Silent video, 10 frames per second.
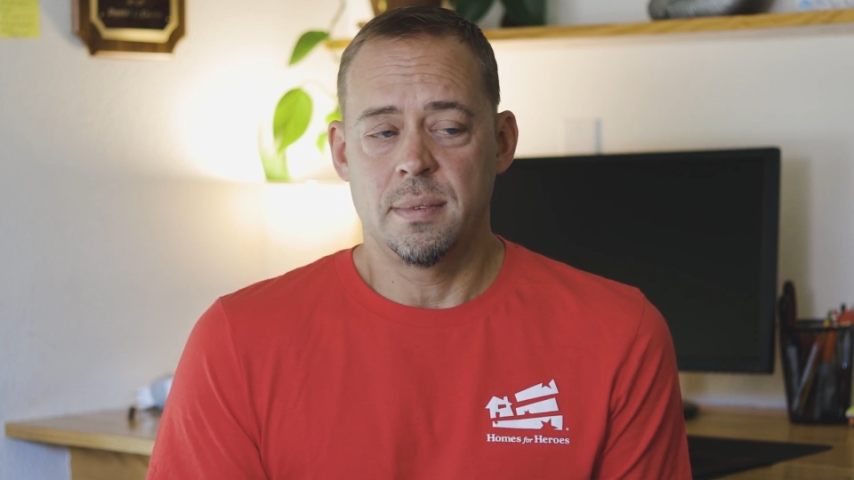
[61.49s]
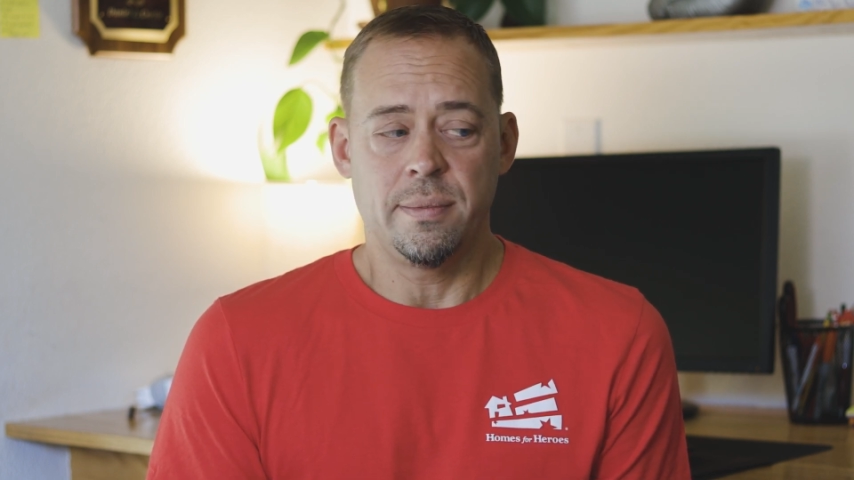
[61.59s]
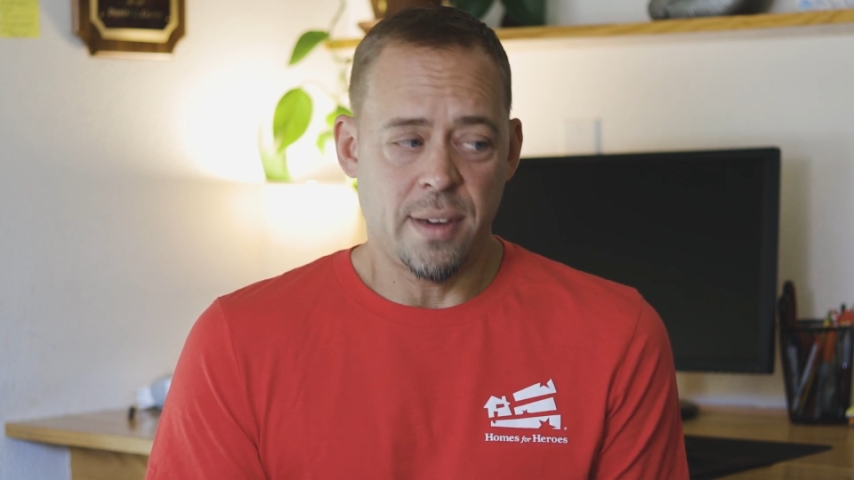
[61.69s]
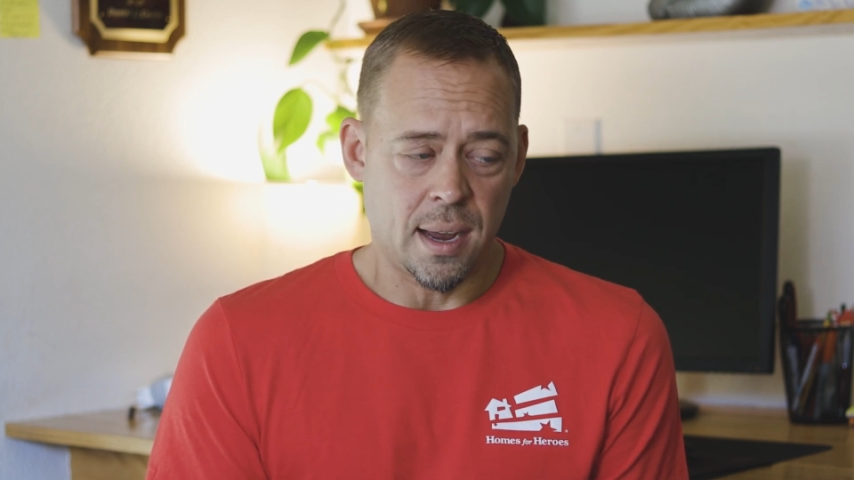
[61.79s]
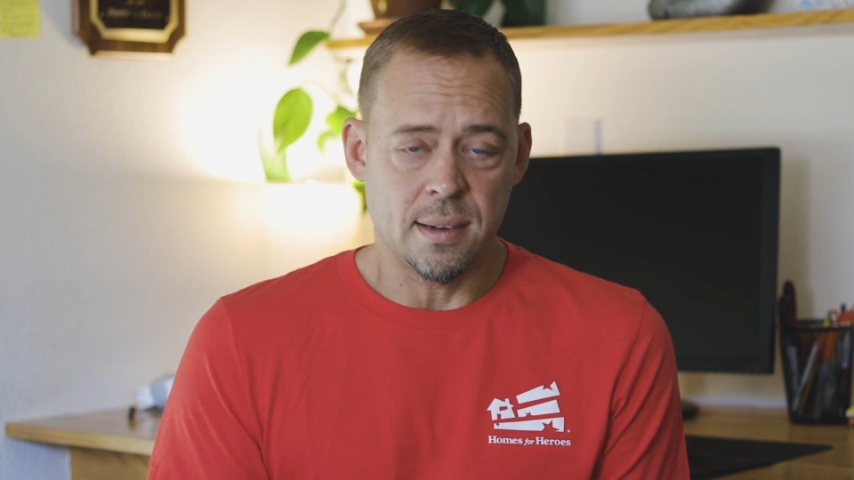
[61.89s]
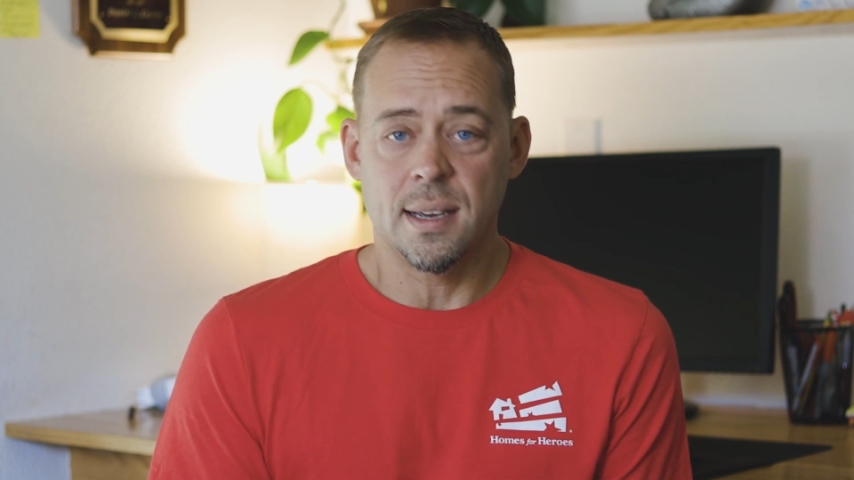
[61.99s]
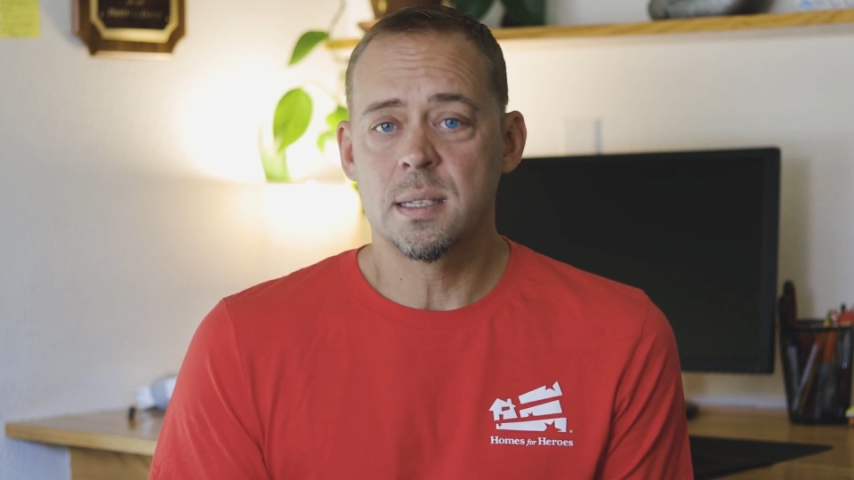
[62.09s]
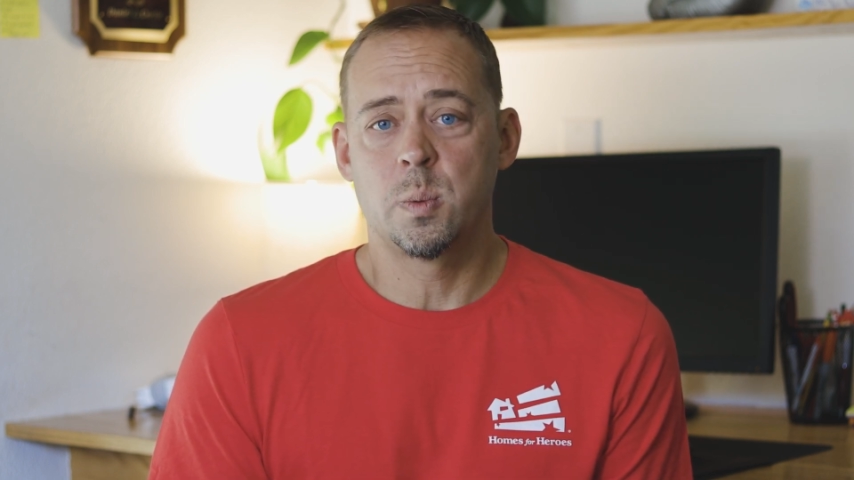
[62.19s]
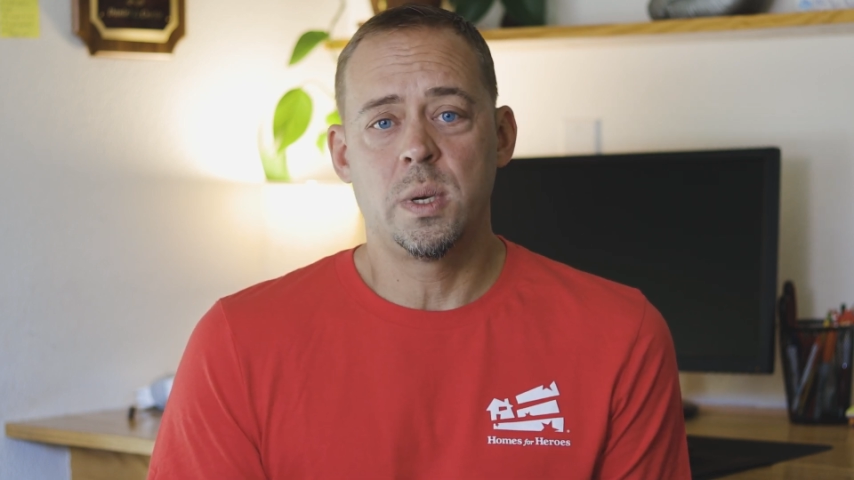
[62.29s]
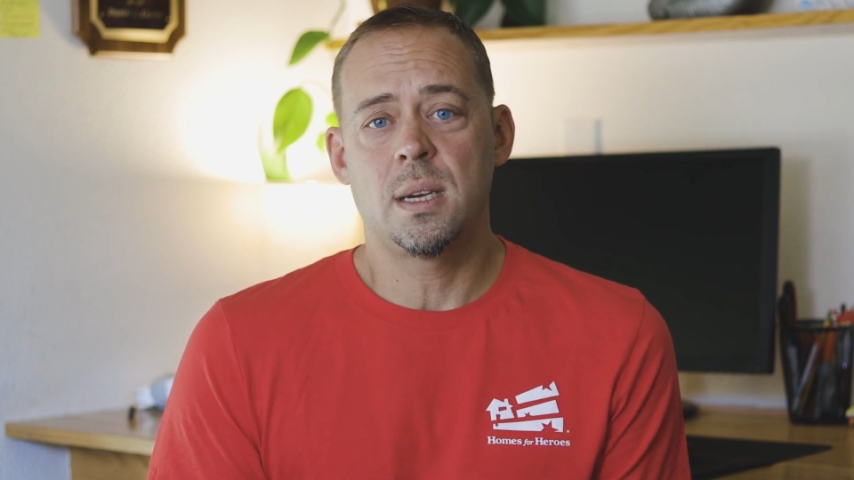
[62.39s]
In fact,
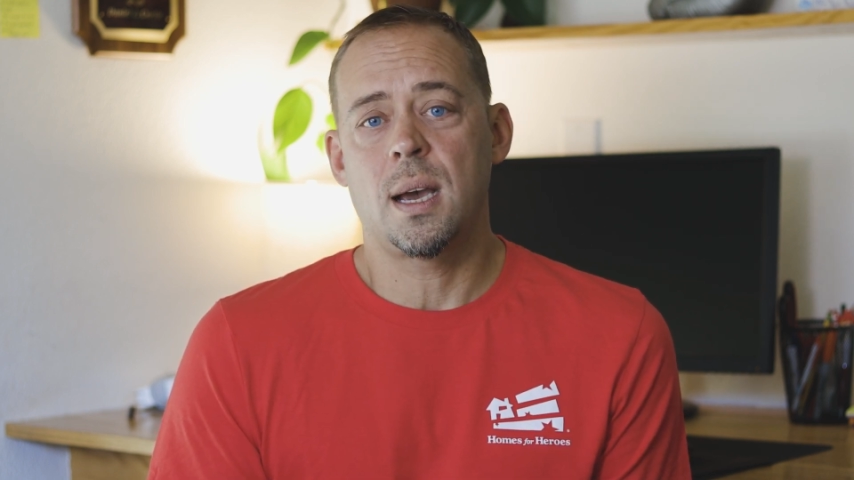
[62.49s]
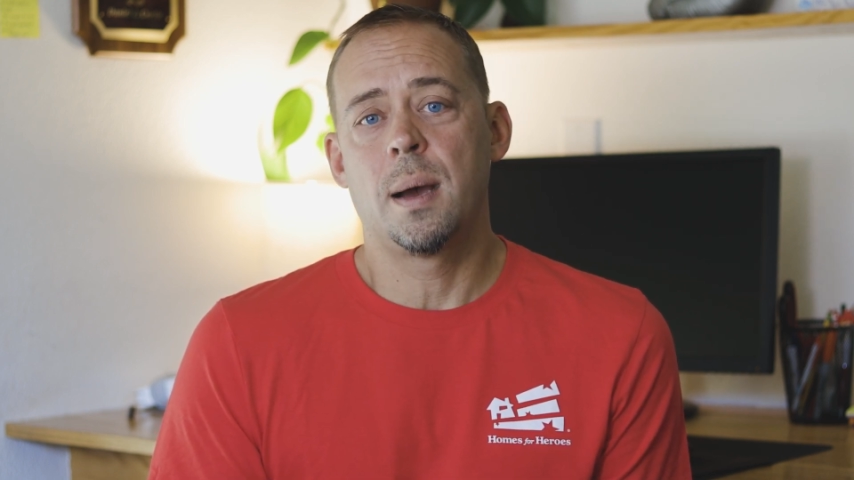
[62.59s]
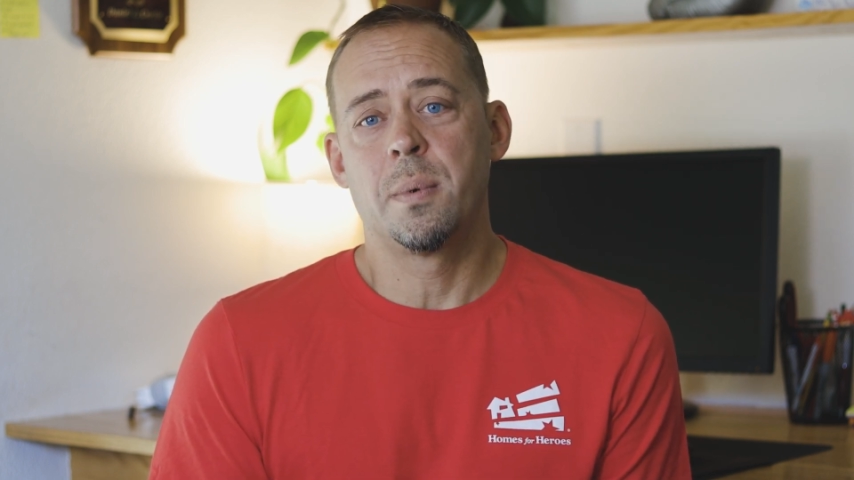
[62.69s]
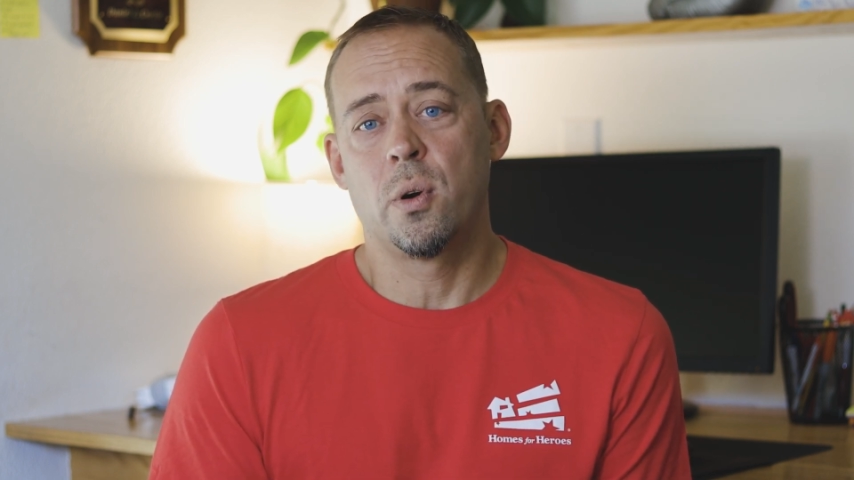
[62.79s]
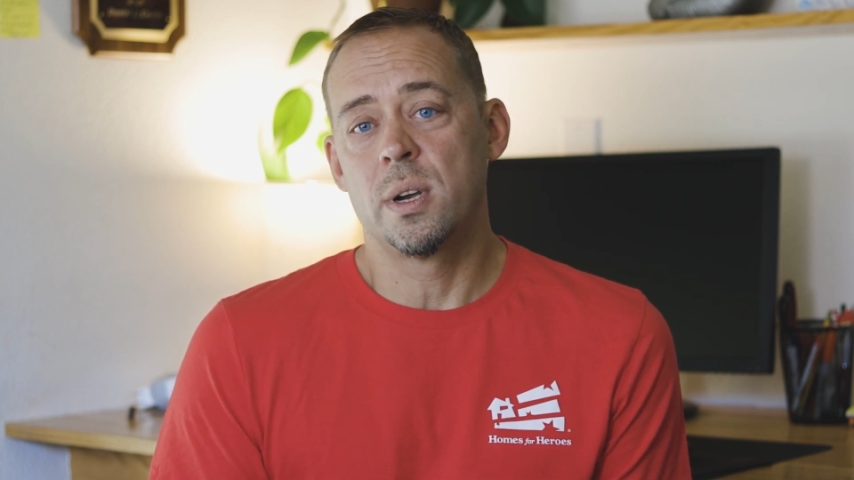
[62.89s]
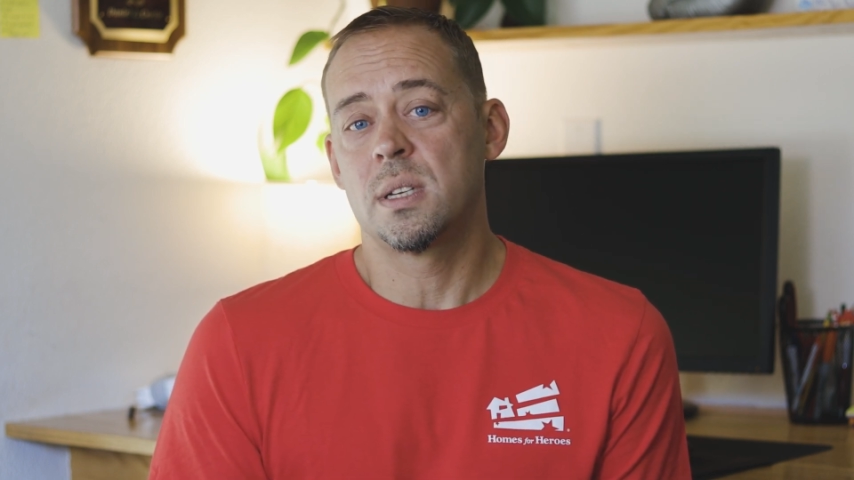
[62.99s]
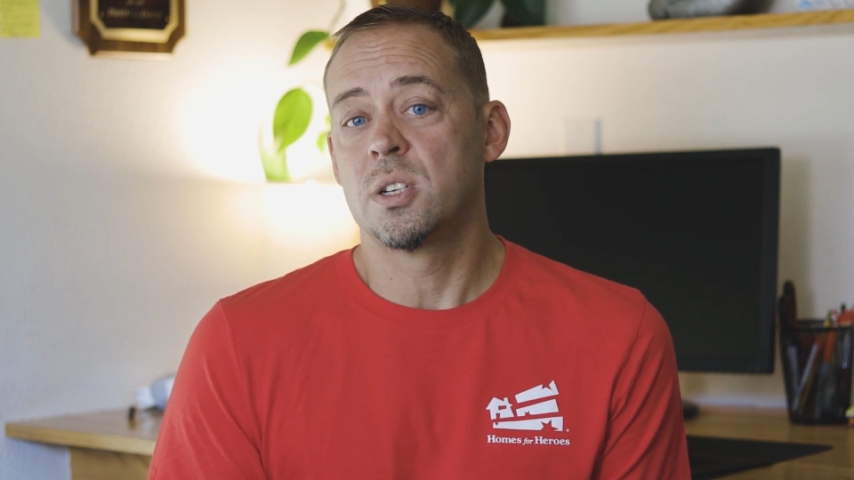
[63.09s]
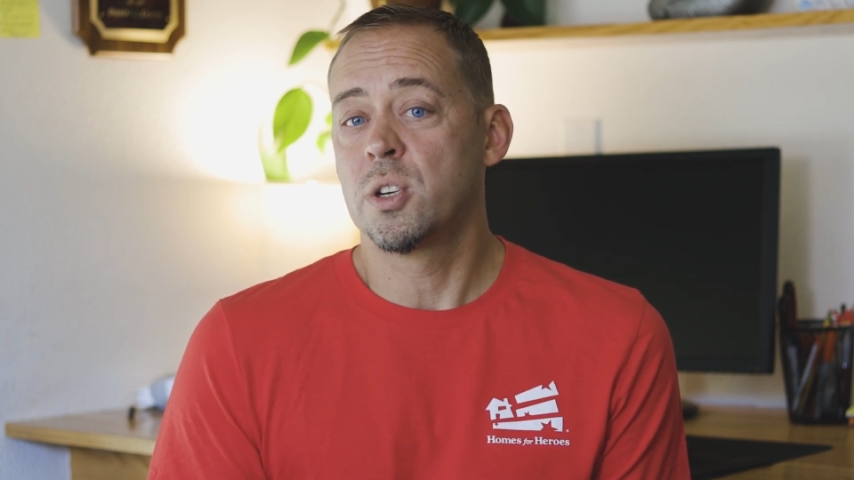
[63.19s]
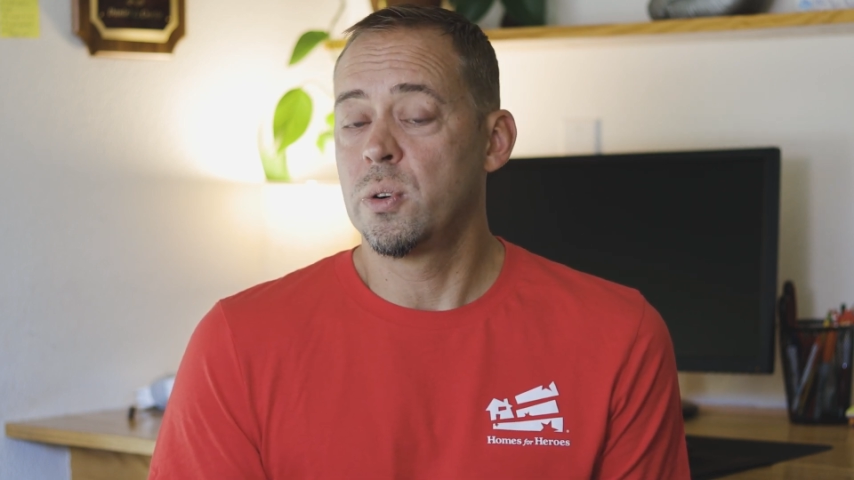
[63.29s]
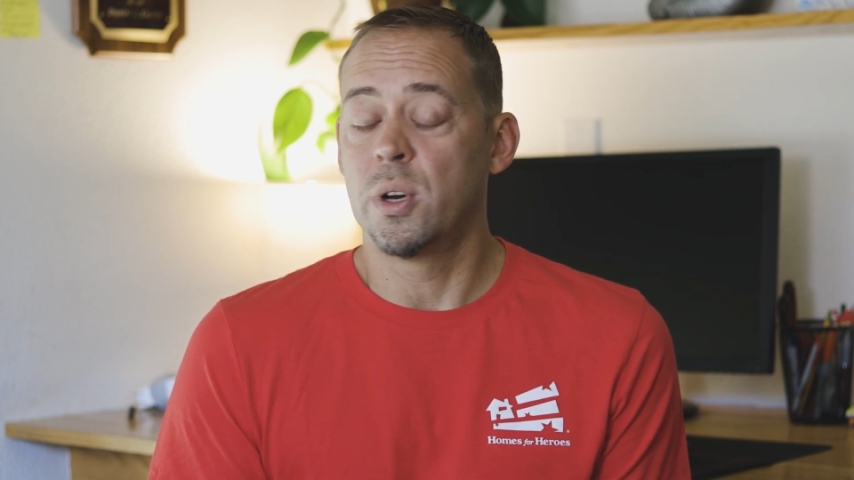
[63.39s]
next week, I'm going to
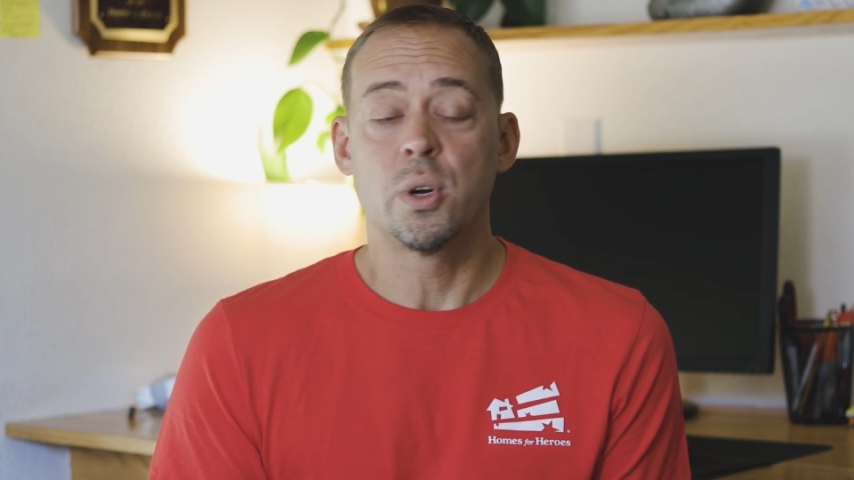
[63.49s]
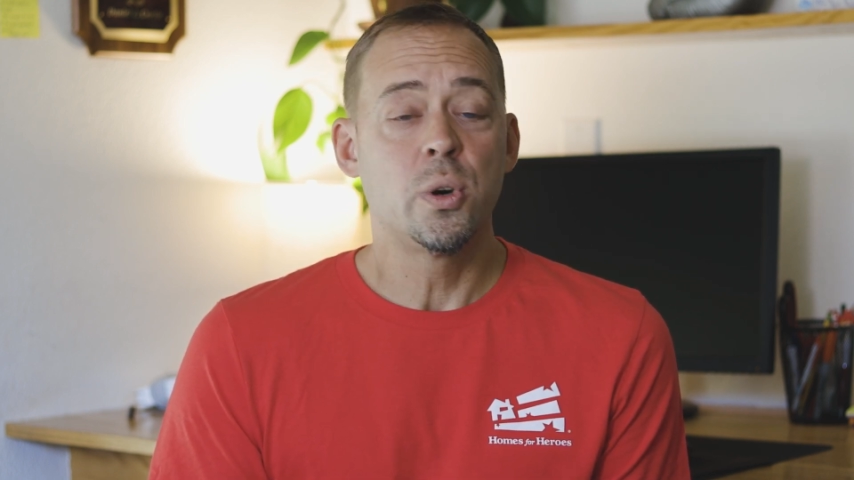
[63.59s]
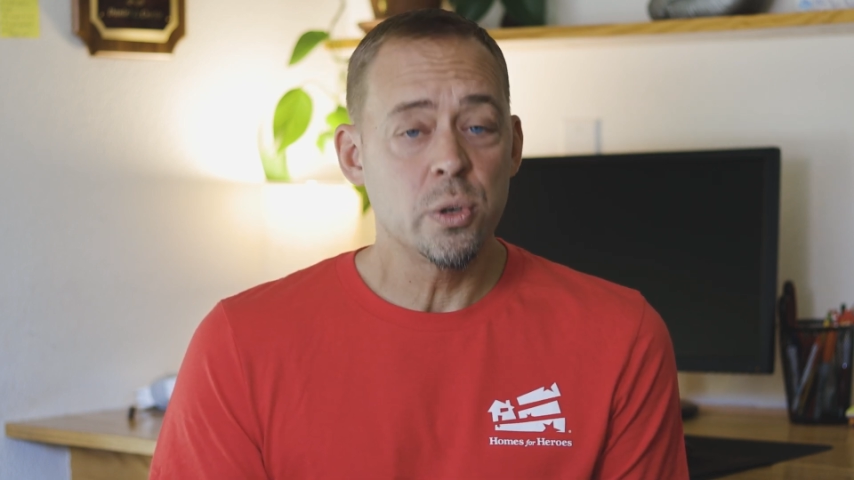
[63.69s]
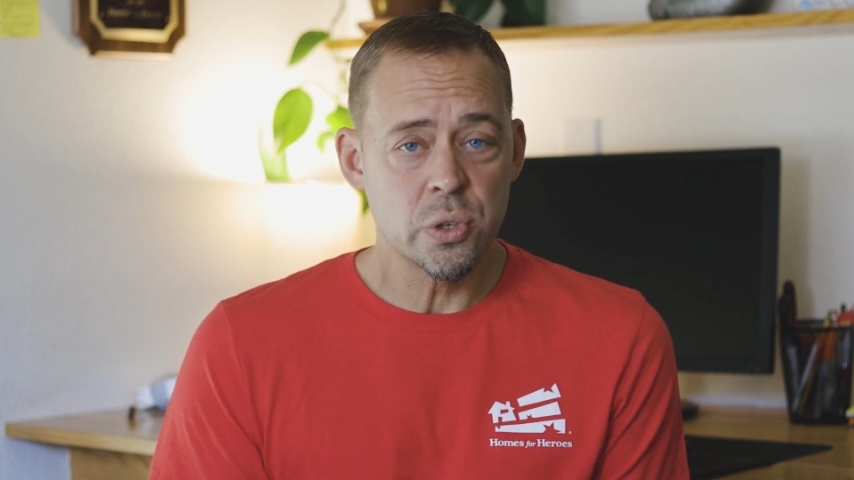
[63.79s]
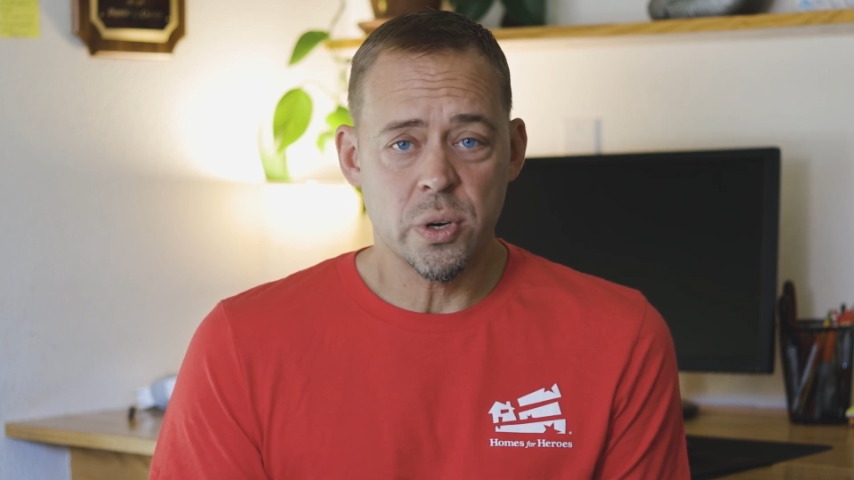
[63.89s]
show you a cool